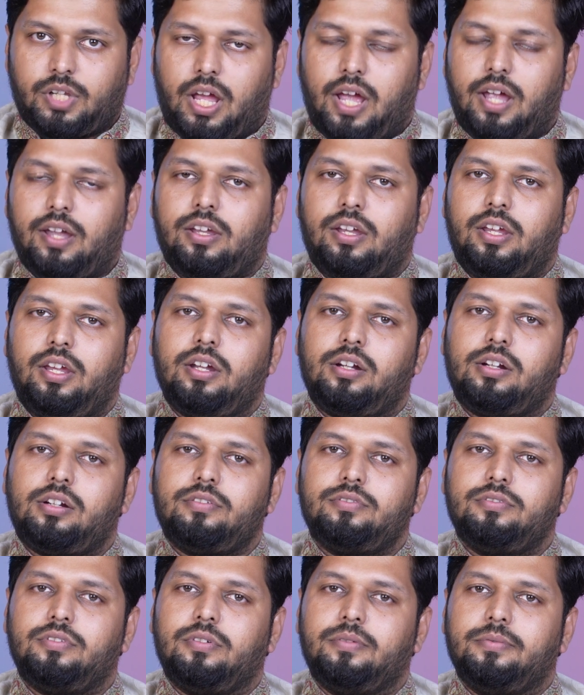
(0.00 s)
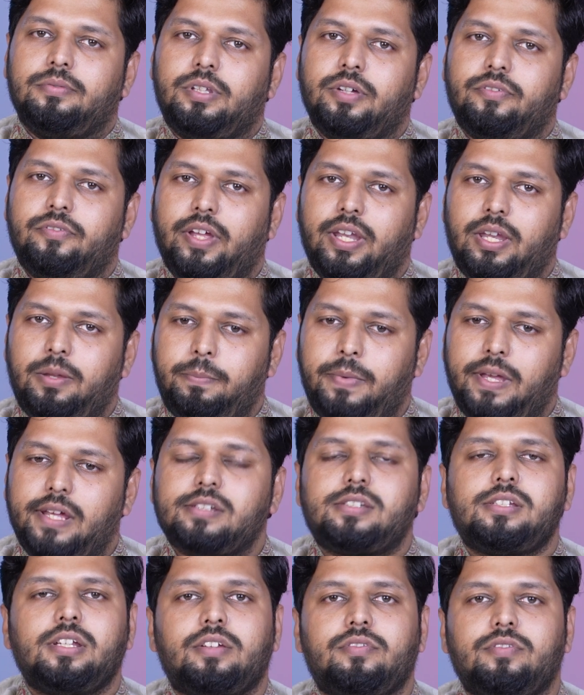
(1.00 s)
And here the very
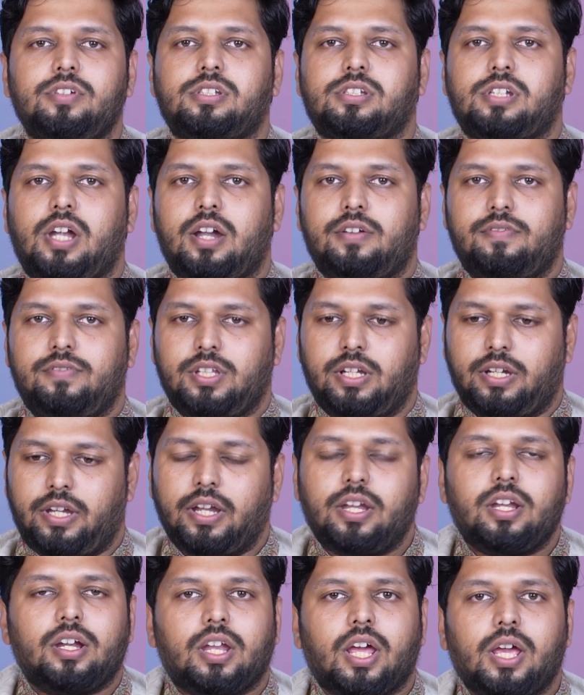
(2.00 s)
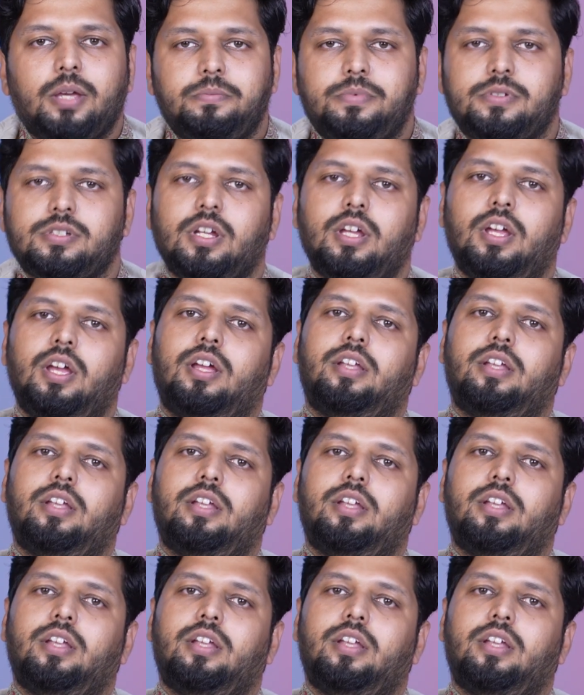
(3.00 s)
basic, we start with the data types,